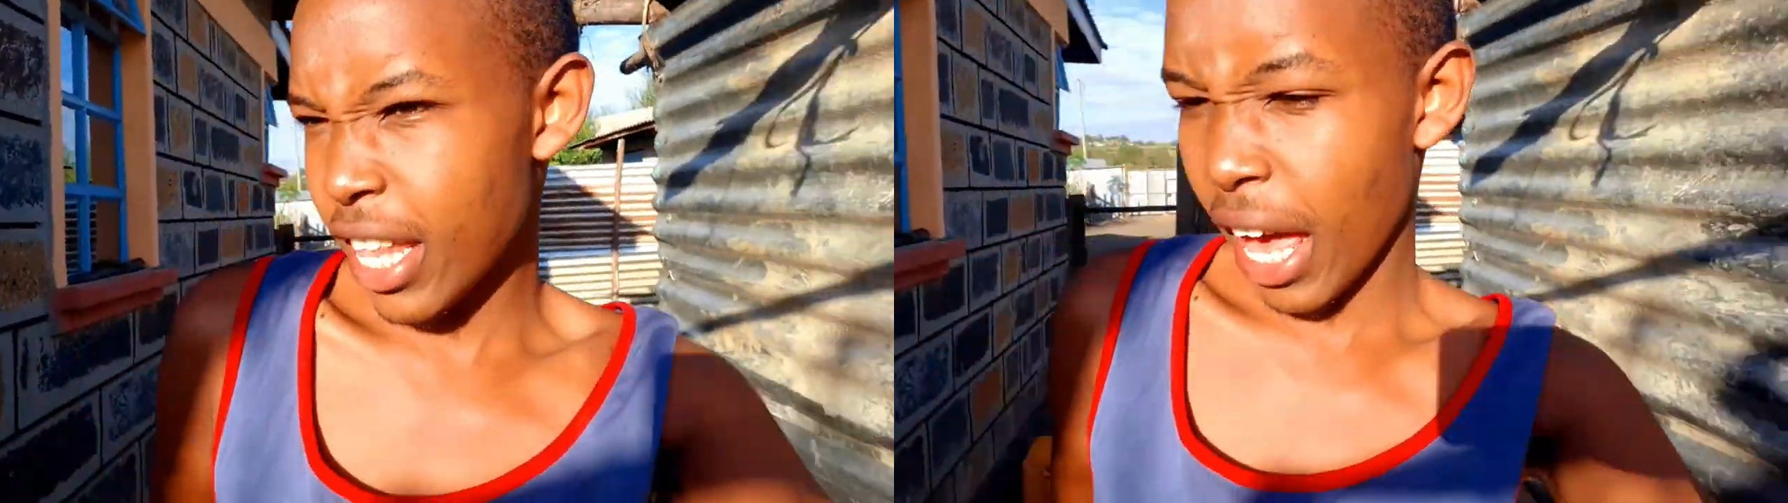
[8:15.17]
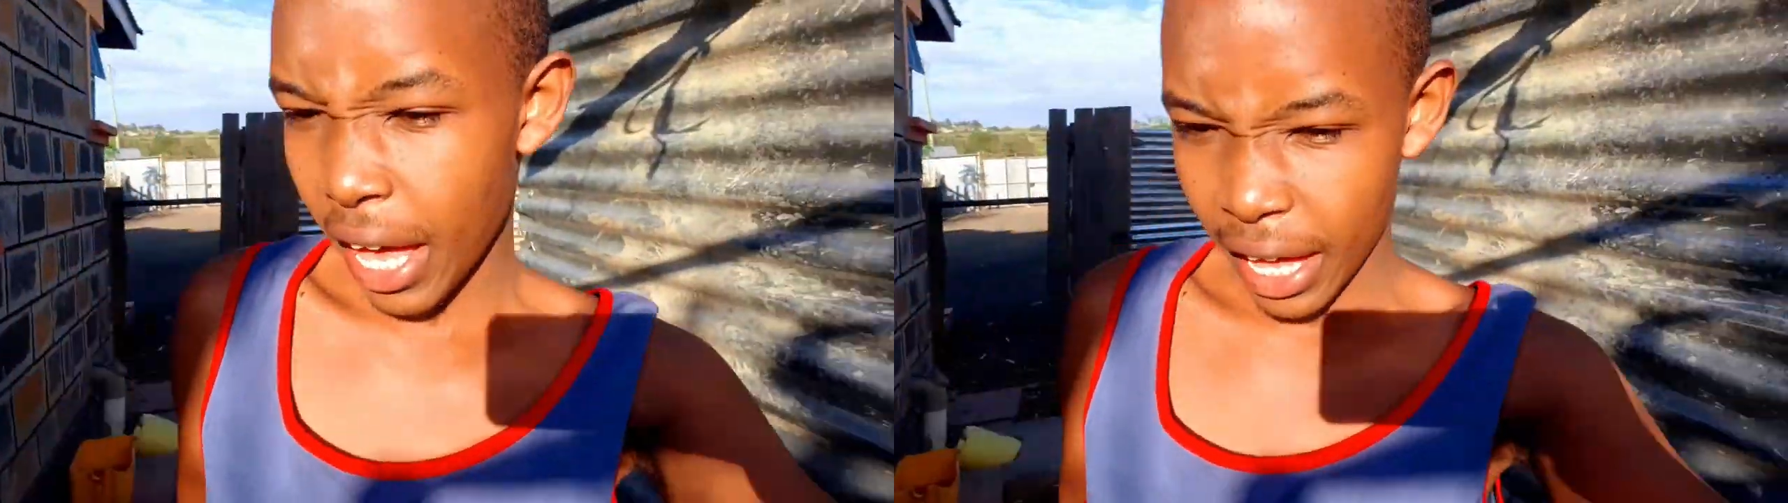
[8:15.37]

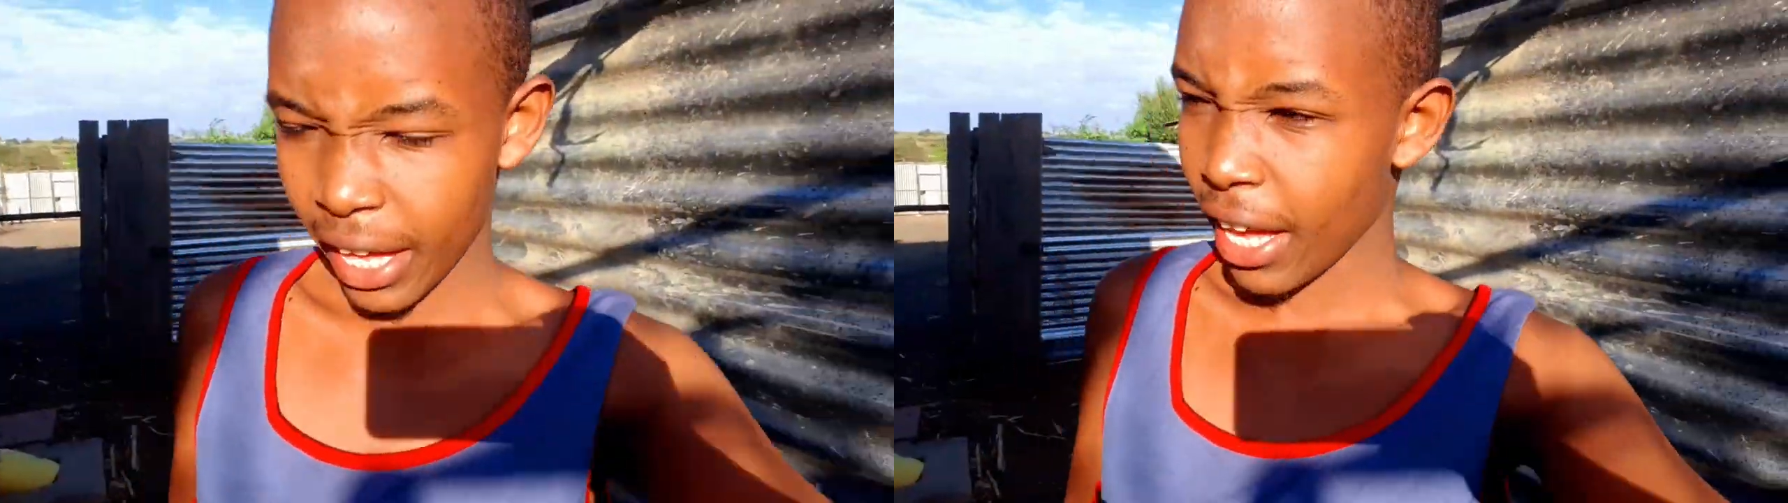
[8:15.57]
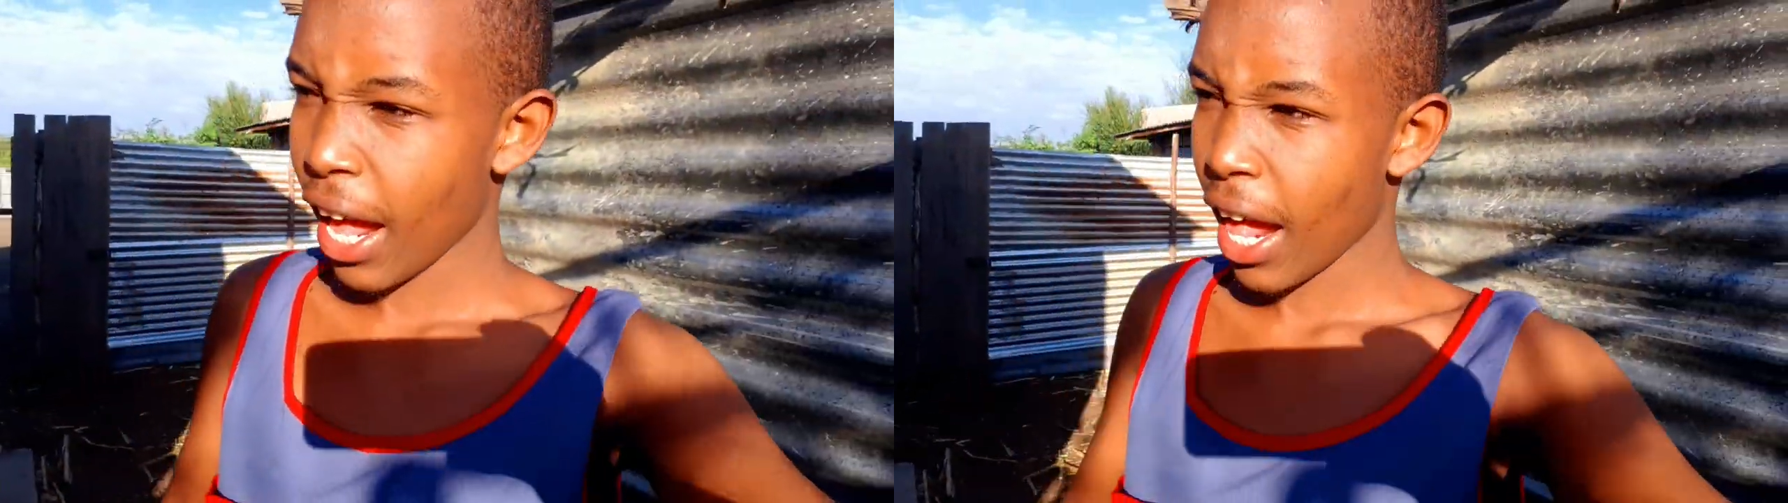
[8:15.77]
the
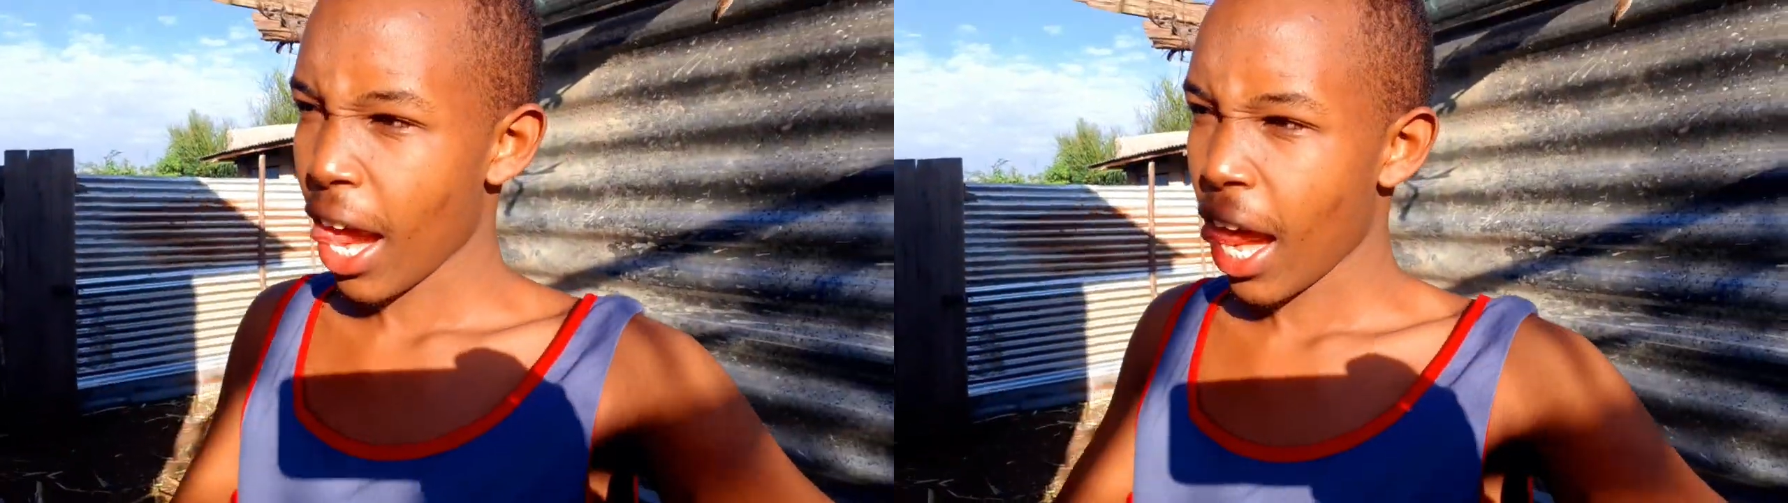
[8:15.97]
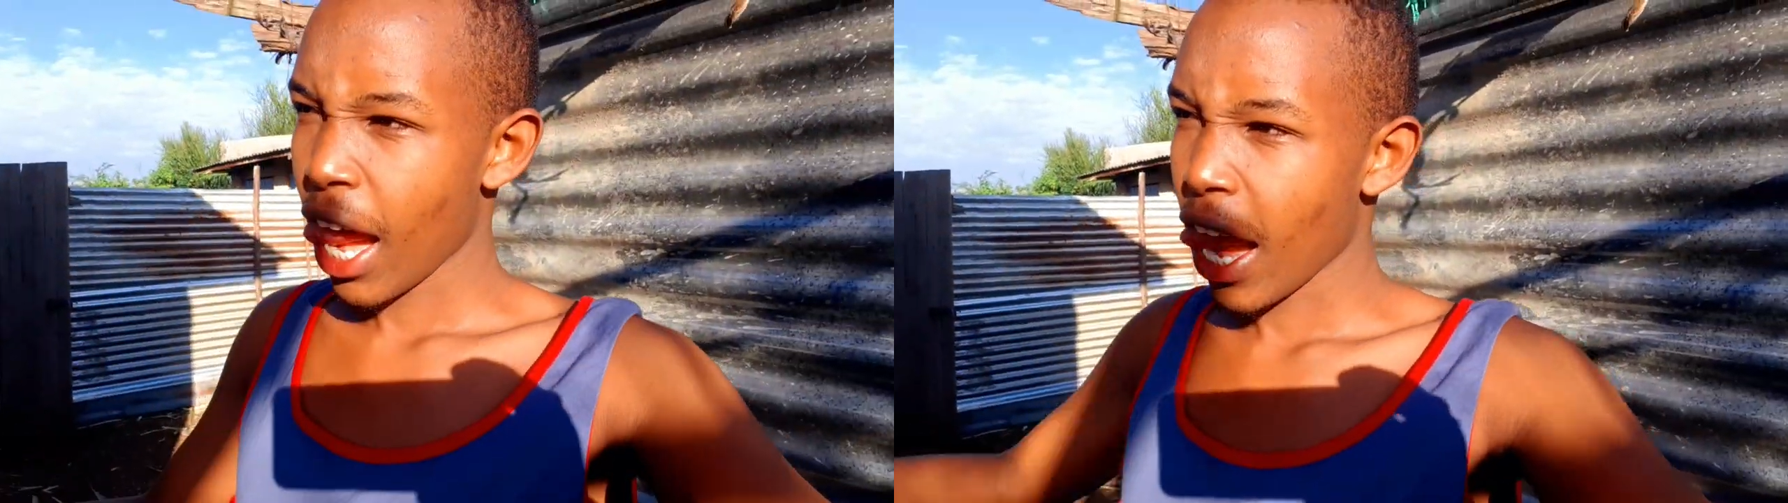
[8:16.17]

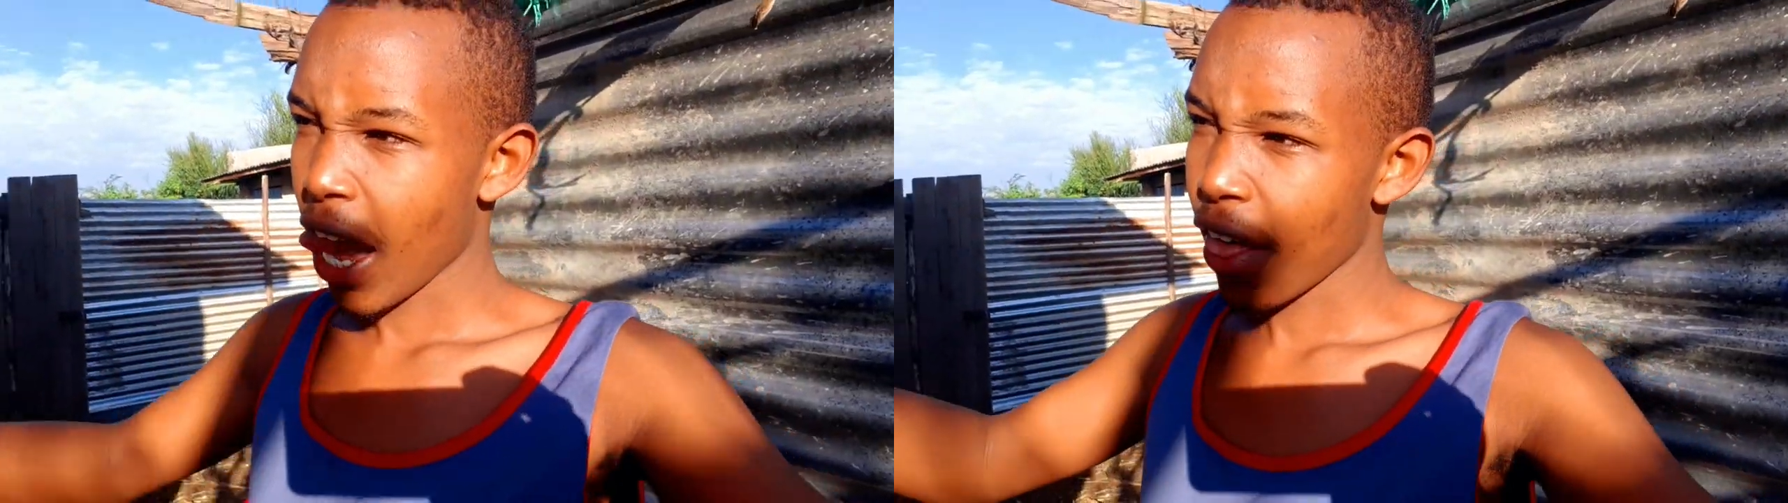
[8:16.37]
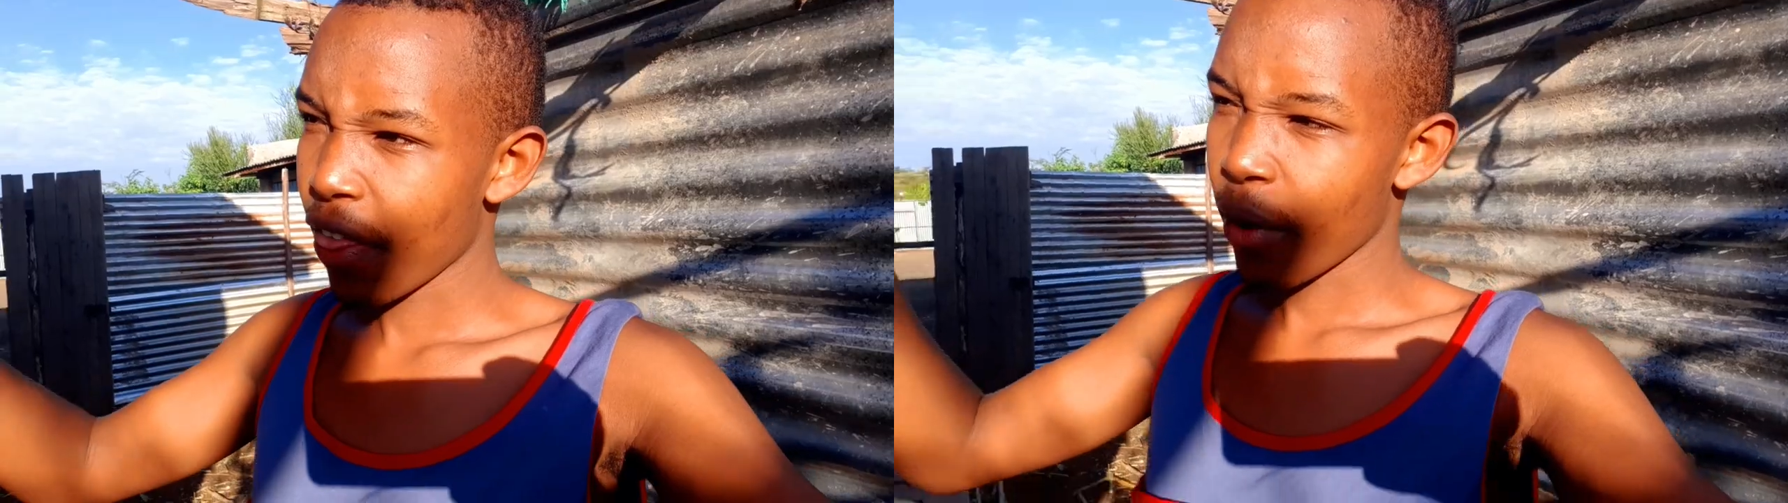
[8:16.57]

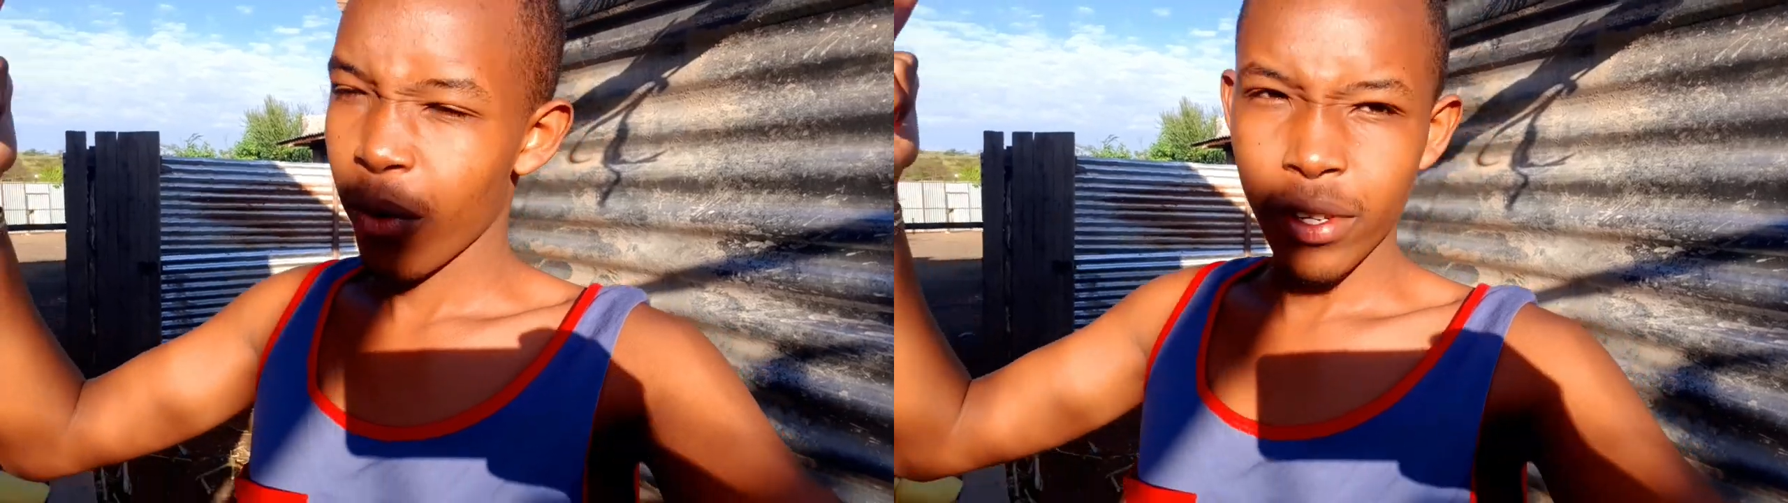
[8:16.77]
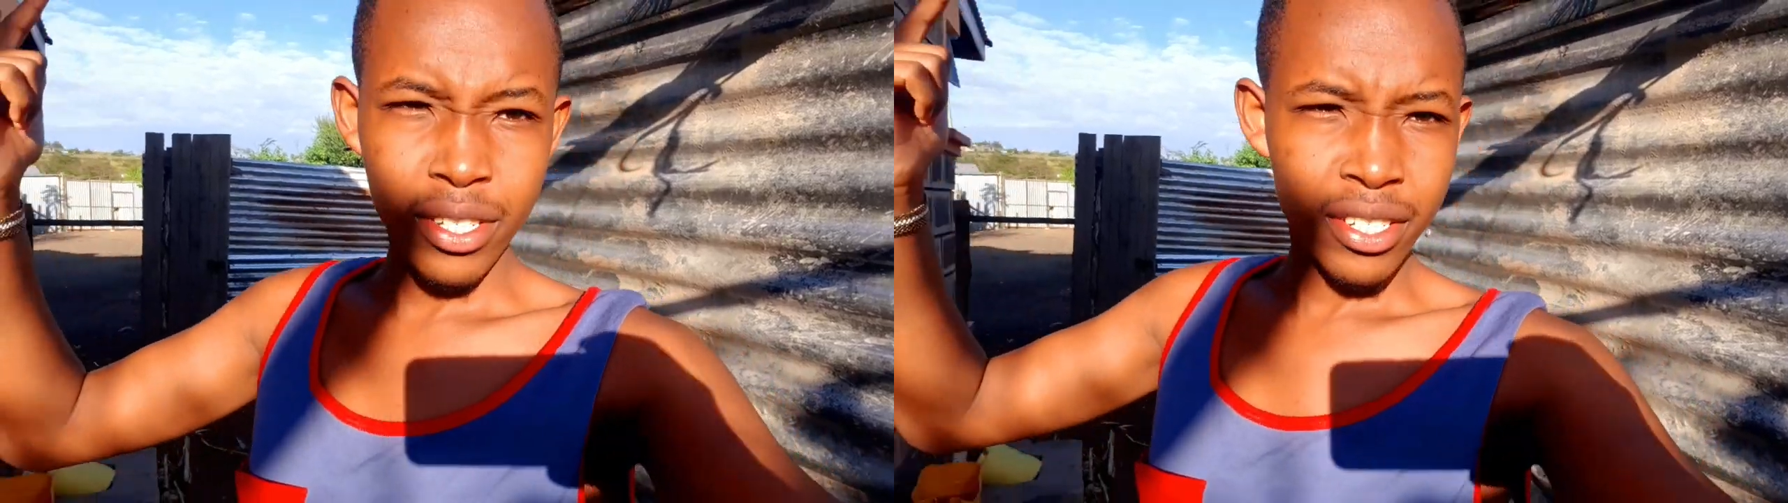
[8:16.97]

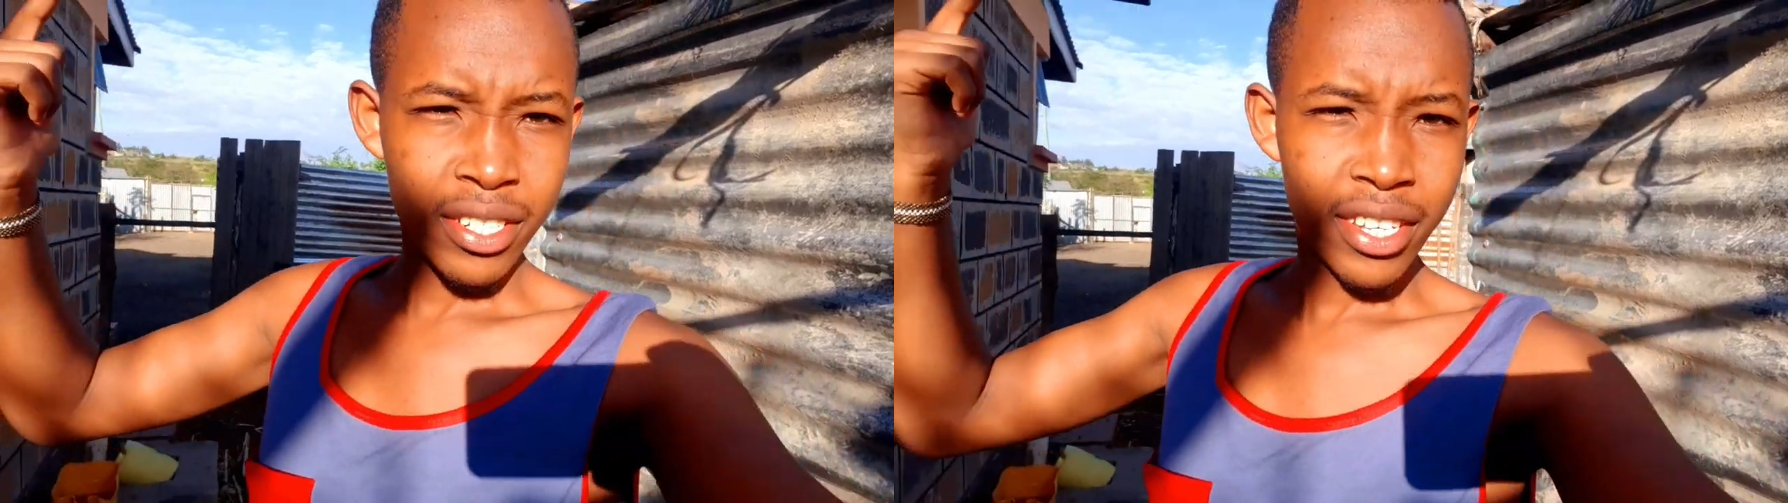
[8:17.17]
what,